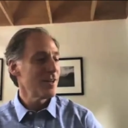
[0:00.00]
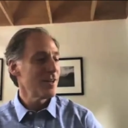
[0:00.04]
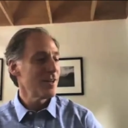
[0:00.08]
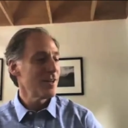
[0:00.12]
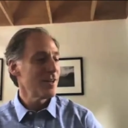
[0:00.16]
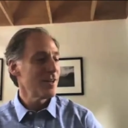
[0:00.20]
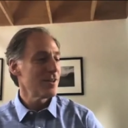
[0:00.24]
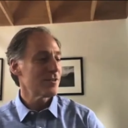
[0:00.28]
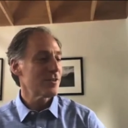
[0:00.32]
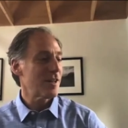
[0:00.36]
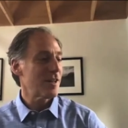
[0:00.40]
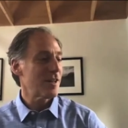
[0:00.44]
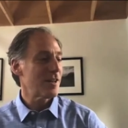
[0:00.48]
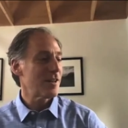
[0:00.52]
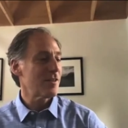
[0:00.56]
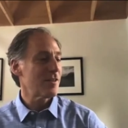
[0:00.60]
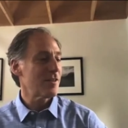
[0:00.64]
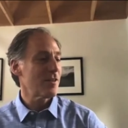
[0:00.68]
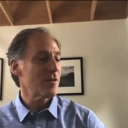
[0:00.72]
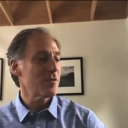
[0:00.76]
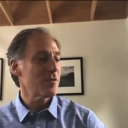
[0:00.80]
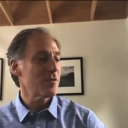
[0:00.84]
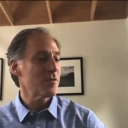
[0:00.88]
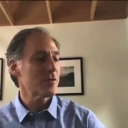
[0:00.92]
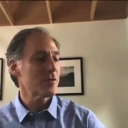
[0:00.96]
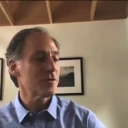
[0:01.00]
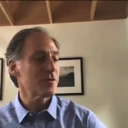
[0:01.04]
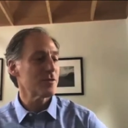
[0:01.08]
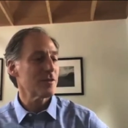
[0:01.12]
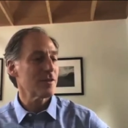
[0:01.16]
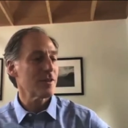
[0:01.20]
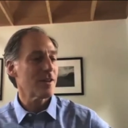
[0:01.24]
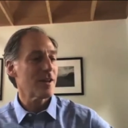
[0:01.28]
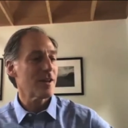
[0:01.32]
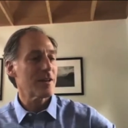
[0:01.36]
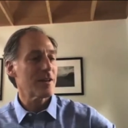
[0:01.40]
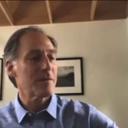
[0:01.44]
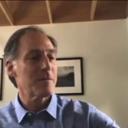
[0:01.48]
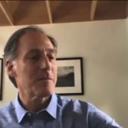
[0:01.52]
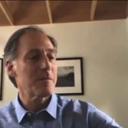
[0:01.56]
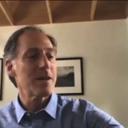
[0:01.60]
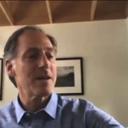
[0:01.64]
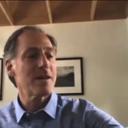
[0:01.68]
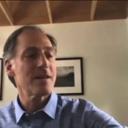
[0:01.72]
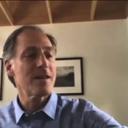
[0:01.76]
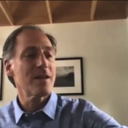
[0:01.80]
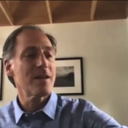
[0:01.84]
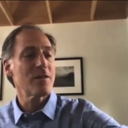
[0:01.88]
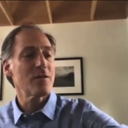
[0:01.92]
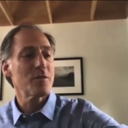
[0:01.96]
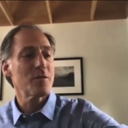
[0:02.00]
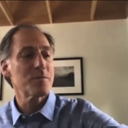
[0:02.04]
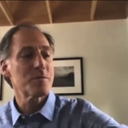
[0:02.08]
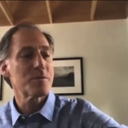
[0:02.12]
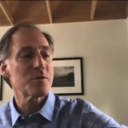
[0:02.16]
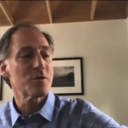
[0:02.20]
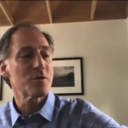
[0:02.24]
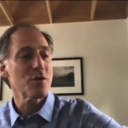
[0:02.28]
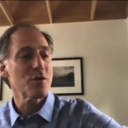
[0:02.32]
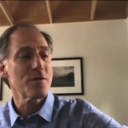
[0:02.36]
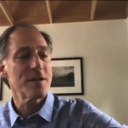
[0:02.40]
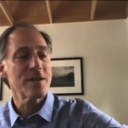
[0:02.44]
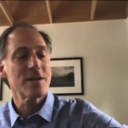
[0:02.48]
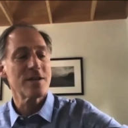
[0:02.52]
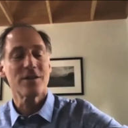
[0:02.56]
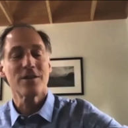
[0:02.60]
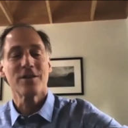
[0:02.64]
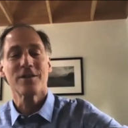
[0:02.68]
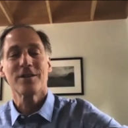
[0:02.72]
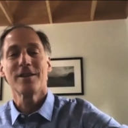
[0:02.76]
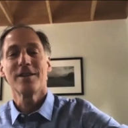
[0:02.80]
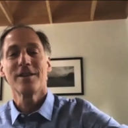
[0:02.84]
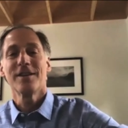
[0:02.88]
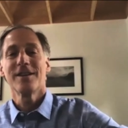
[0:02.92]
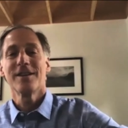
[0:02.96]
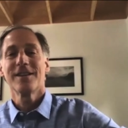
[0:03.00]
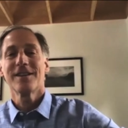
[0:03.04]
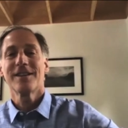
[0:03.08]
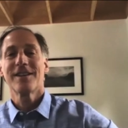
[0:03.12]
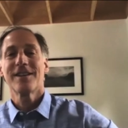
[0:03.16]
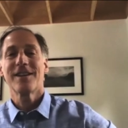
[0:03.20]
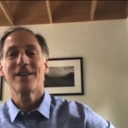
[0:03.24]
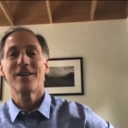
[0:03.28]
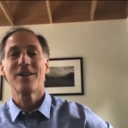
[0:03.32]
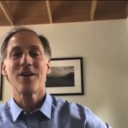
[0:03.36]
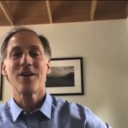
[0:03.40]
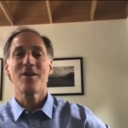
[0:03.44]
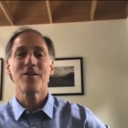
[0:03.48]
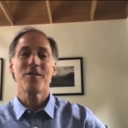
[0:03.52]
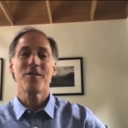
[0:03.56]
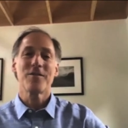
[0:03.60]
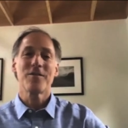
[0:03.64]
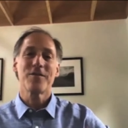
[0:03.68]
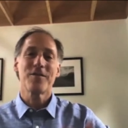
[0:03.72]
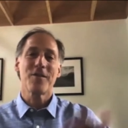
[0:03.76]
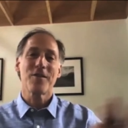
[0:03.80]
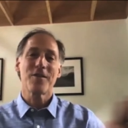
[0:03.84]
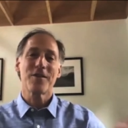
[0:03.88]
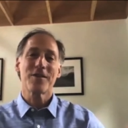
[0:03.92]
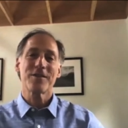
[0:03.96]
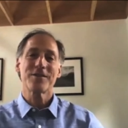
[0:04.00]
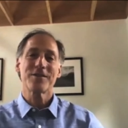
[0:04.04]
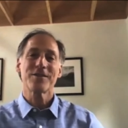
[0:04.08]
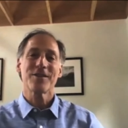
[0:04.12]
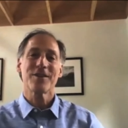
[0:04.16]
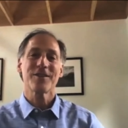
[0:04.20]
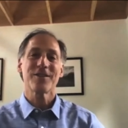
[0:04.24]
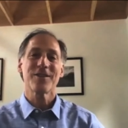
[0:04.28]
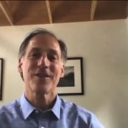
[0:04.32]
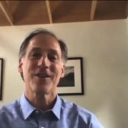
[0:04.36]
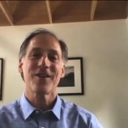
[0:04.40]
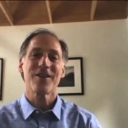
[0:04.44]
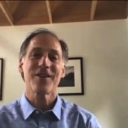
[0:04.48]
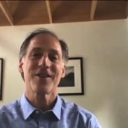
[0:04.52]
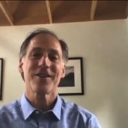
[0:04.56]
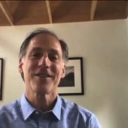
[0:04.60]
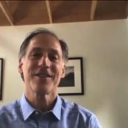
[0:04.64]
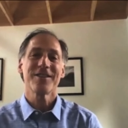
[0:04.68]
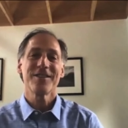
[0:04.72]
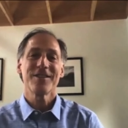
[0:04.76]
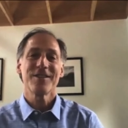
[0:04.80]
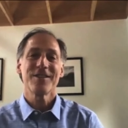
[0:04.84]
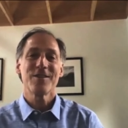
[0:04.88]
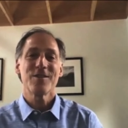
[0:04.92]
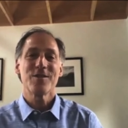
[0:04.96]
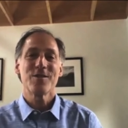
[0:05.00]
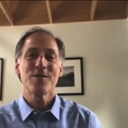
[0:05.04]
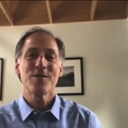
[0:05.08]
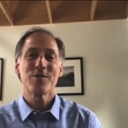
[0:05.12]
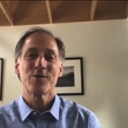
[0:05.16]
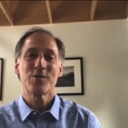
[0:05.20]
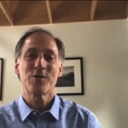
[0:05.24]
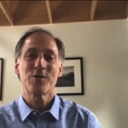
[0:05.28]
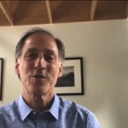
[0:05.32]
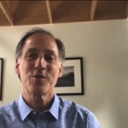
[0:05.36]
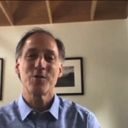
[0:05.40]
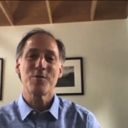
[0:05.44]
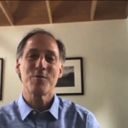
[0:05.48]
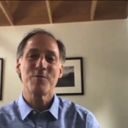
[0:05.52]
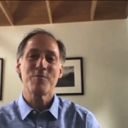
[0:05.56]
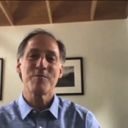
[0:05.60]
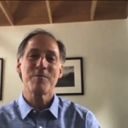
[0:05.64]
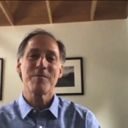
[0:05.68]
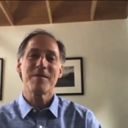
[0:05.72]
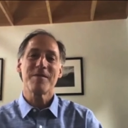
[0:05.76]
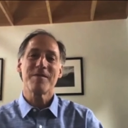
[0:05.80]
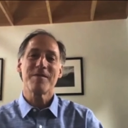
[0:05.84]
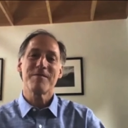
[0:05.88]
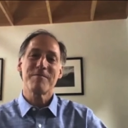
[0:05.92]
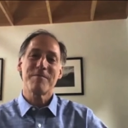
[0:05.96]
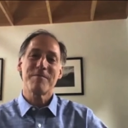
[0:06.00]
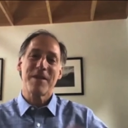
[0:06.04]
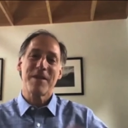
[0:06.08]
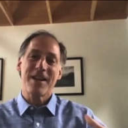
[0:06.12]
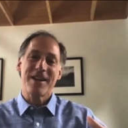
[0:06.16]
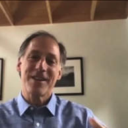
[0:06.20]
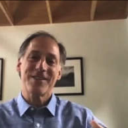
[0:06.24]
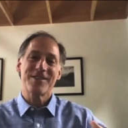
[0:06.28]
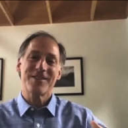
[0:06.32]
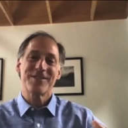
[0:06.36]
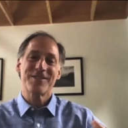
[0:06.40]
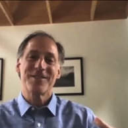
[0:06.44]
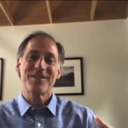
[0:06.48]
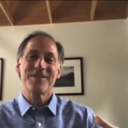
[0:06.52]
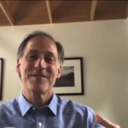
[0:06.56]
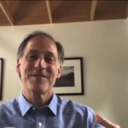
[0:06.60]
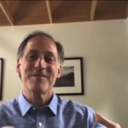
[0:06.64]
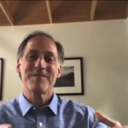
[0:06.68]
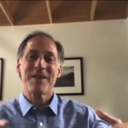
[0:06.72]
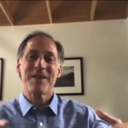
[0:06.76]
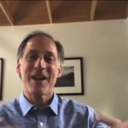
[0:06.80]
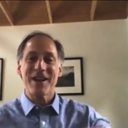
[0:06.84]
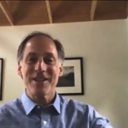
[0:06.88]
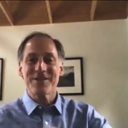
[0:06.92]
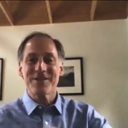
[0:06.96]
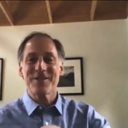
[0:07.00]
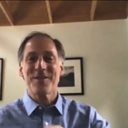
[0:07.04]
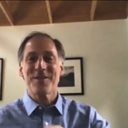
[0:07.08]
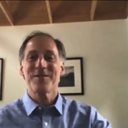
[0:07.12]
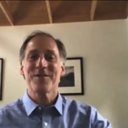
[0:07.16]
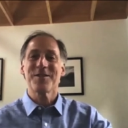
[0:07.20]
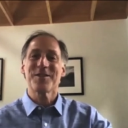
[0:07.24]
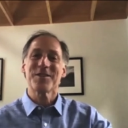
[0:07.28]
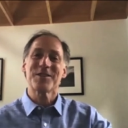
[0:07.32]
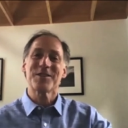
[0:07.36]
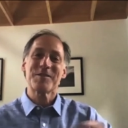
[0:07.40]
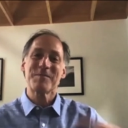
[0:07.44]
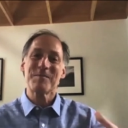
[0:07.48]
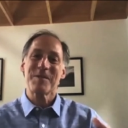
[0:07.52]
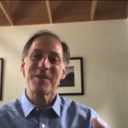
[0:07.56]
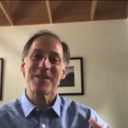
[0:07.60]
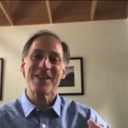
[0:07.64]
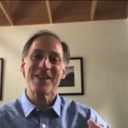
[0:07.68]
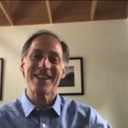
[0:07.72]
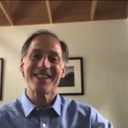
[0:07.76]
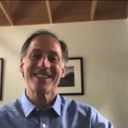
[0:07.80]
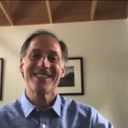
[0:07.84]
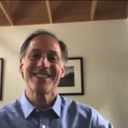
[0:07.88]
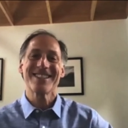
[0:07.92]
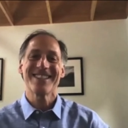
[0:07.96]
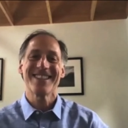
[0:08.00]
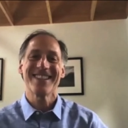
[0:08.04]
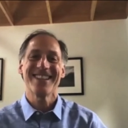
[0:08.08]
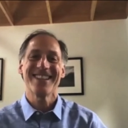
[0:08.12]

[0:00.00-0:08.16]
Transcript: so that those like me that are observant can go focus on our Zoom-based Passover experience.